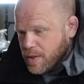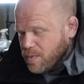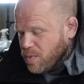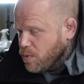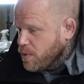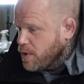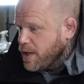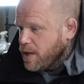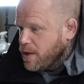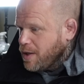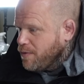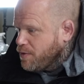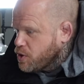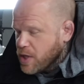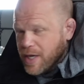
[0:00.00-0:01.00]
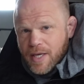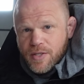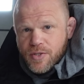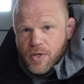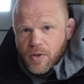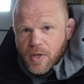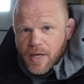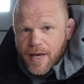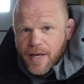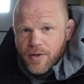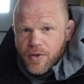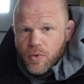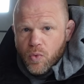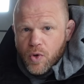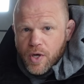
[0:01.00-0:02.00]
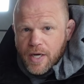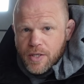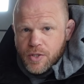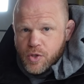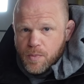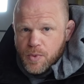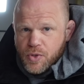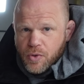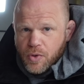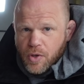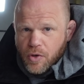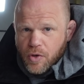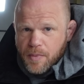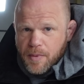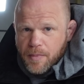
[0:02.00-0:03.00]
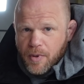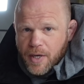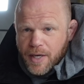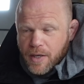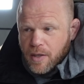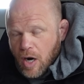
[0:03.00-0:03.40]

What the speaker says: Well, if you take into account all the customers on KIRBEBIKE,